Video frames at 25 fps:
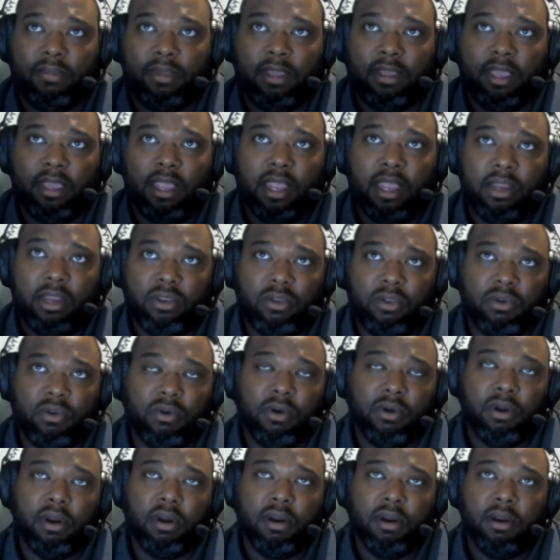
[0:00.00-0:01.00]
in
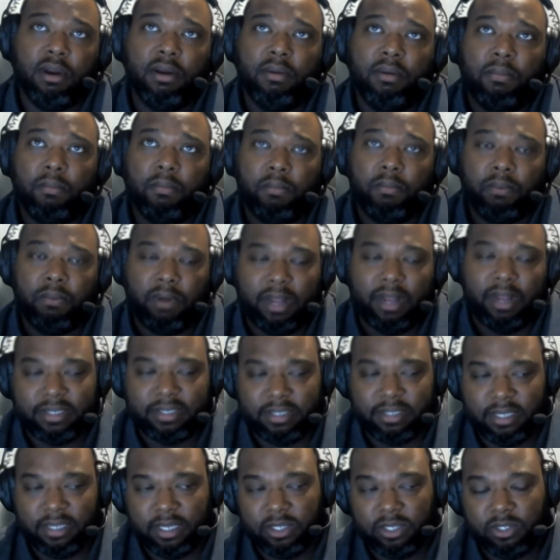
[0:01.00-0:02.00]
your
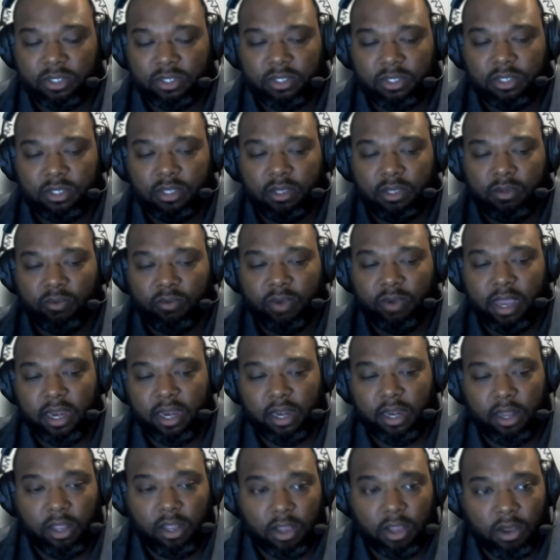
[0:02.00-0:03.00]
process
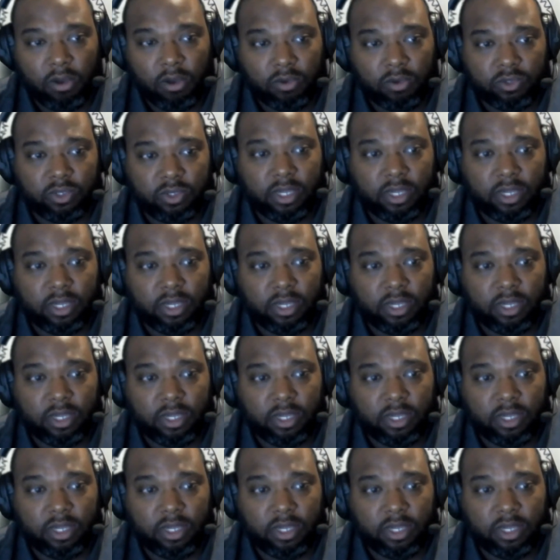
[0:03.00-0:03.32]
ready to go.